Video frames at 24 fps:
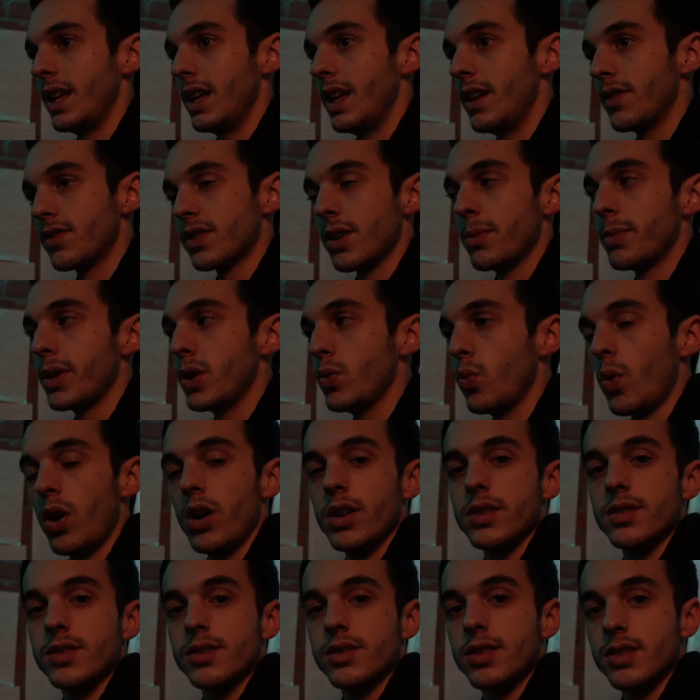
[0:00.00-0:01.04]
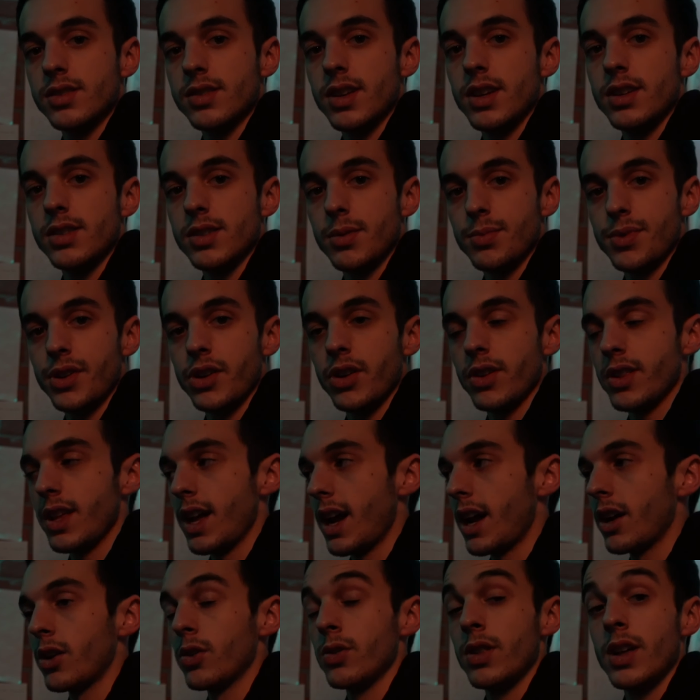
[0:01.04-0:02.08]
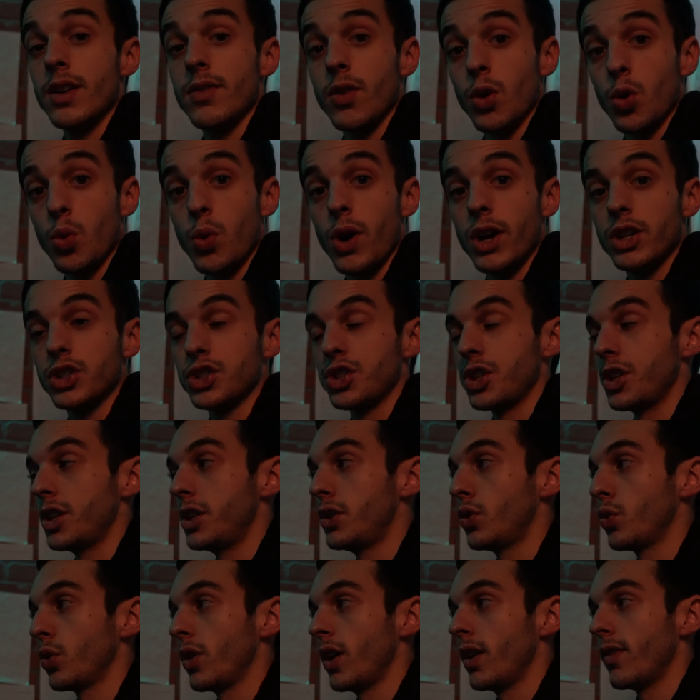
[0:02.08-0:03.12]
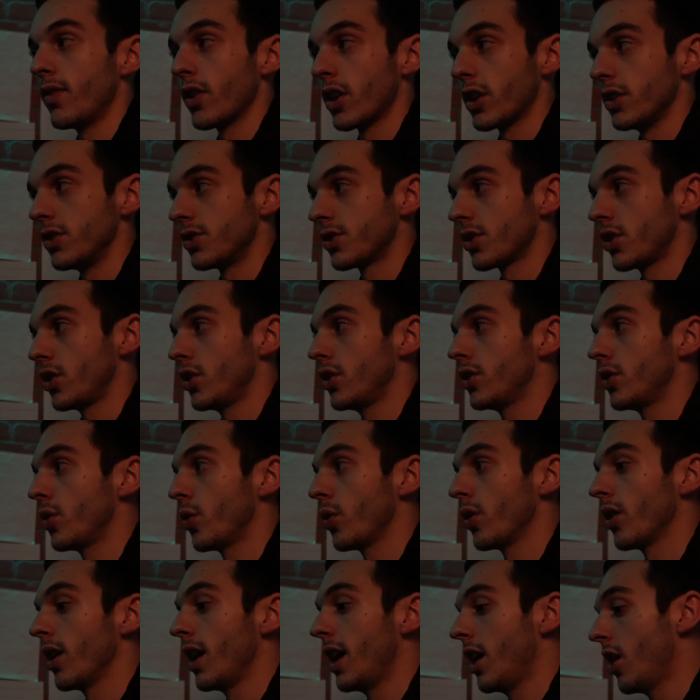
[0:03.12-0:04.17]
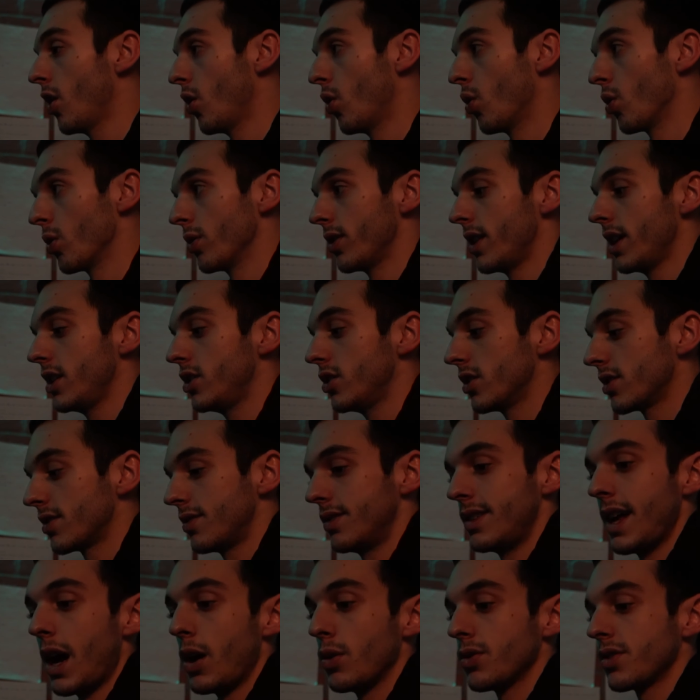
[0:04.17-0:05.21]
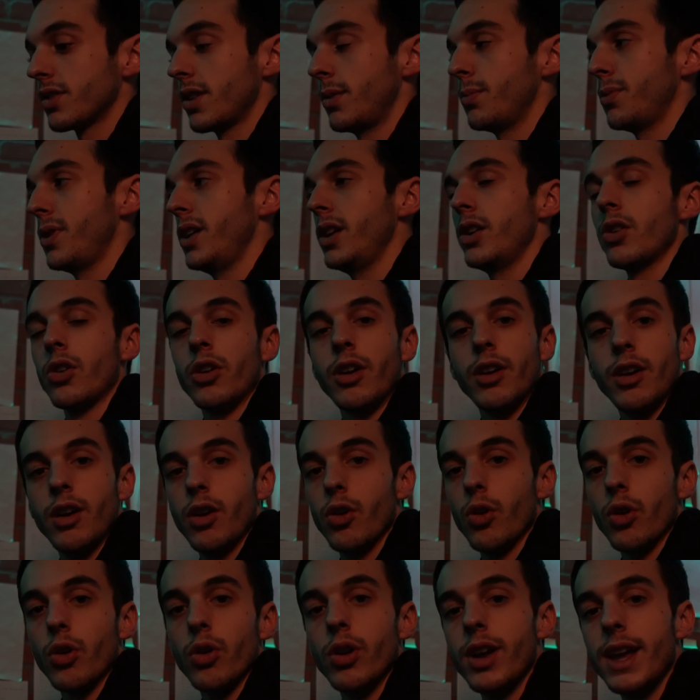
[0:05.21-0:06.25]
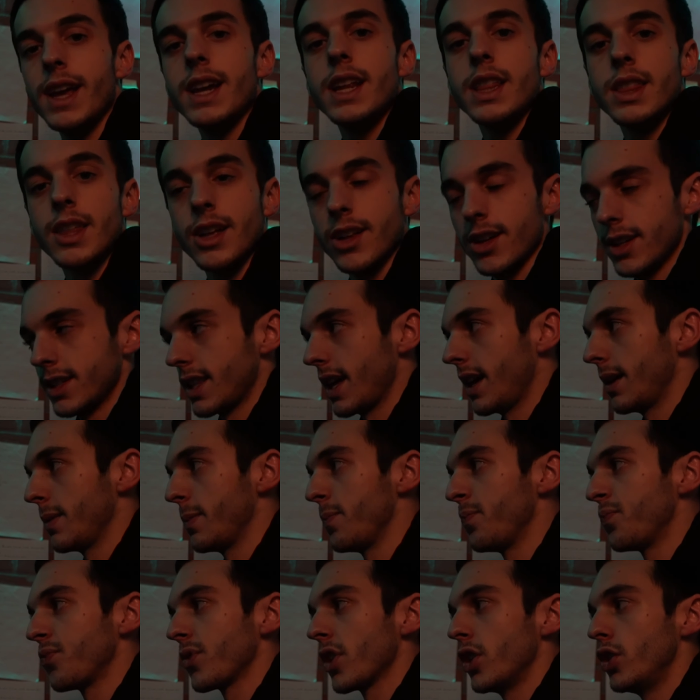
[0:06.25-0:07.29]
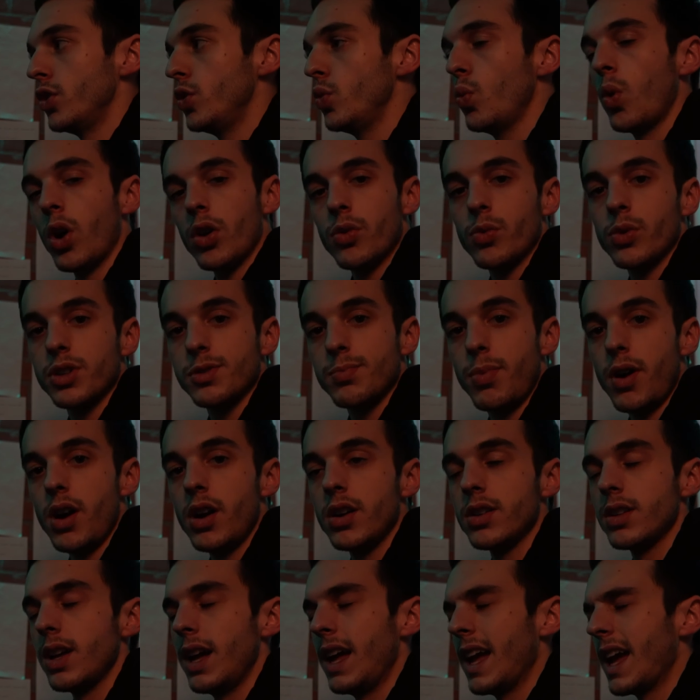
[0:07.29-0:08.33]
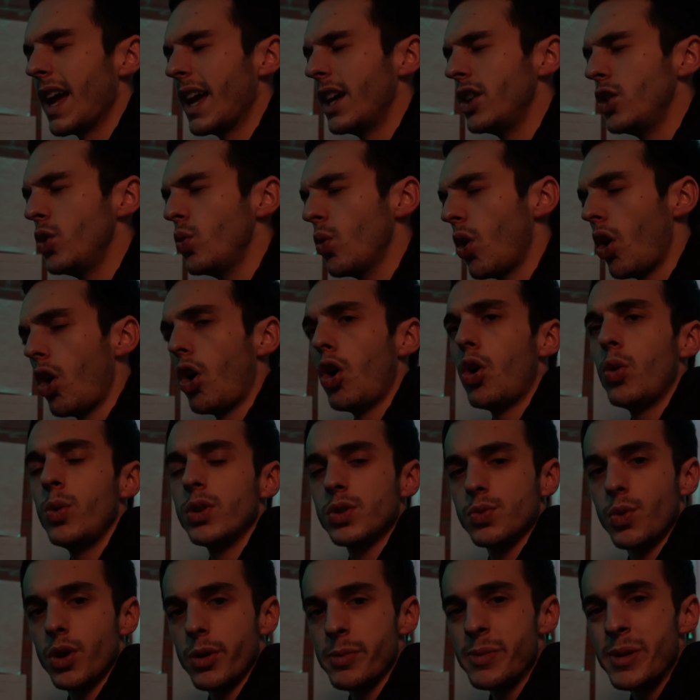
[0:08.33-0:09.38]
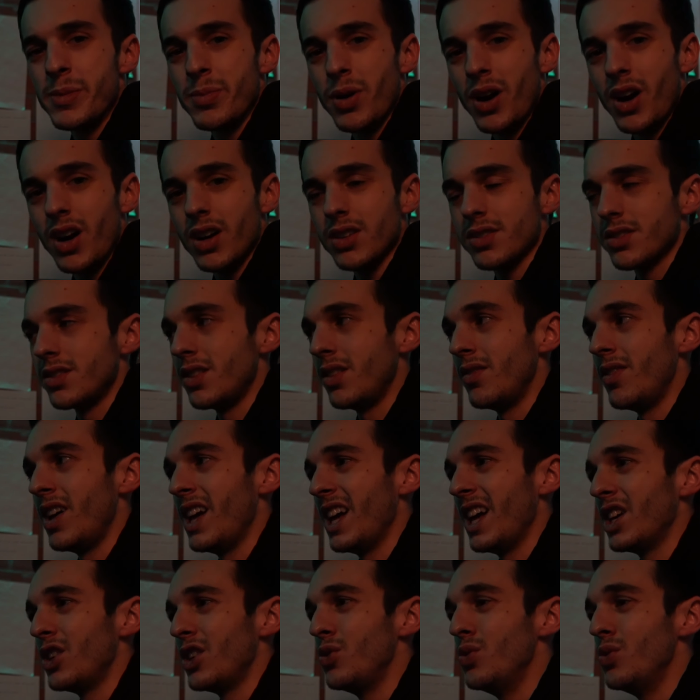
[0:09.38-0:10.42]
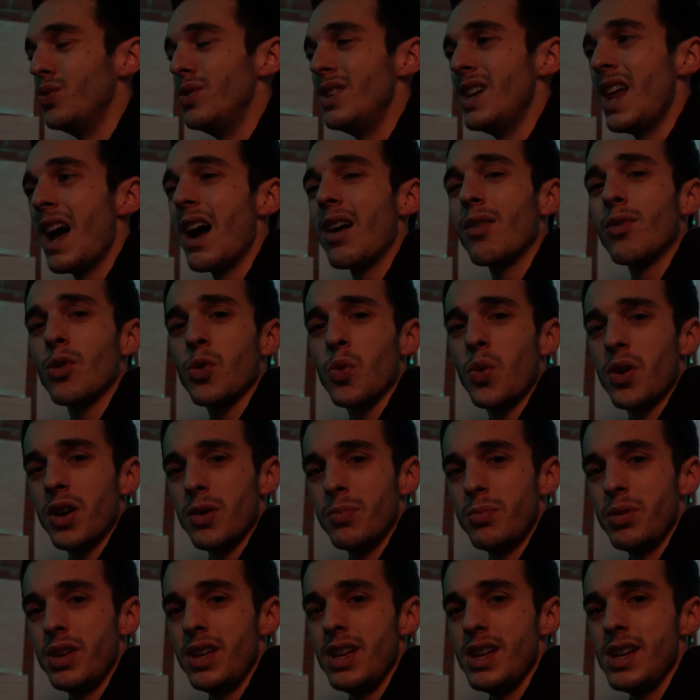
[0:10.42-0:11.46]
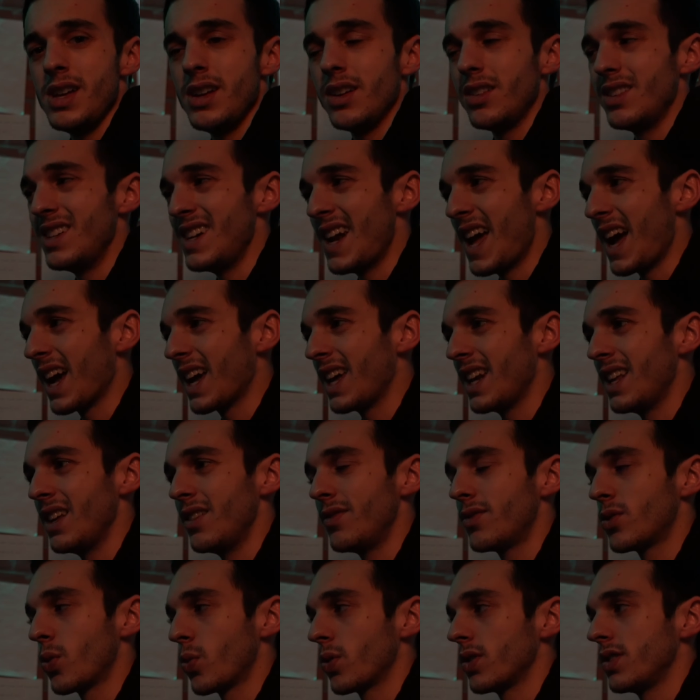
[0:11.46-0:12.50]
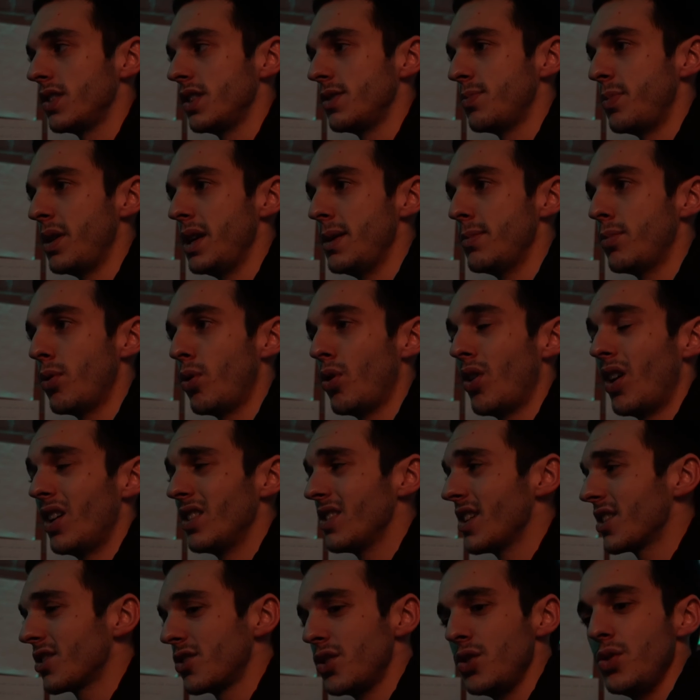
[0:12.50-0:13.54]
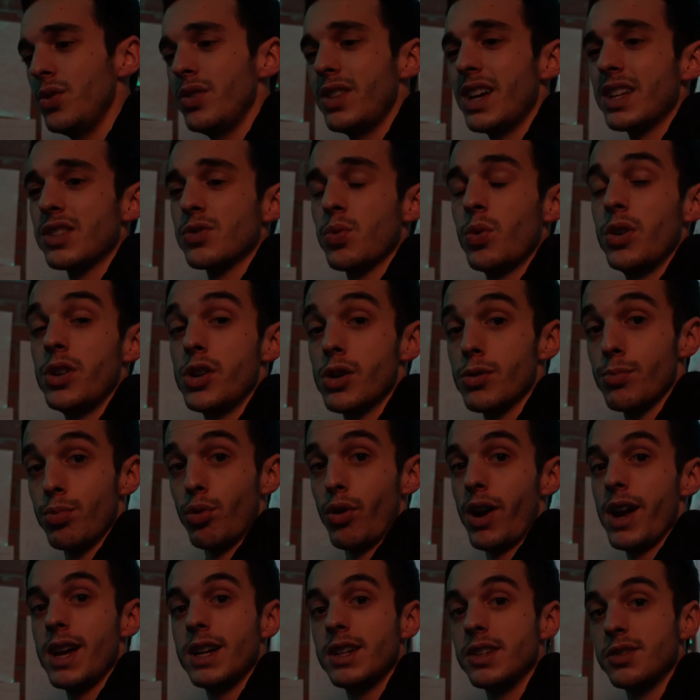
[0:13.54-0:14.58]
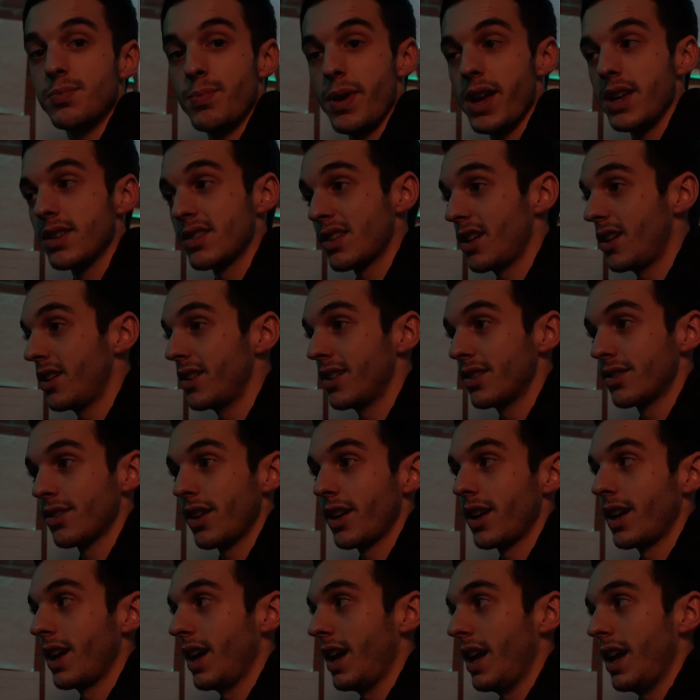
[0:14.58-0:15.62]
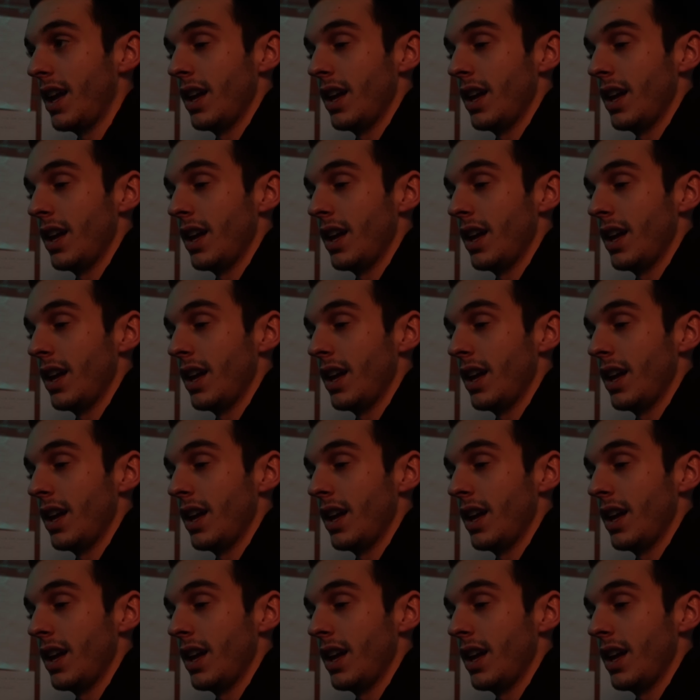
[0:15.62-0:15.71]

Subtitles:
if somebody wants to say something on the ad, or they have a question, or they have a concern, or they just doubt something, or anything like that, you want to respond, and you always want to be positive. You never want to be negative towards these people unless that's what your brand is based on, is like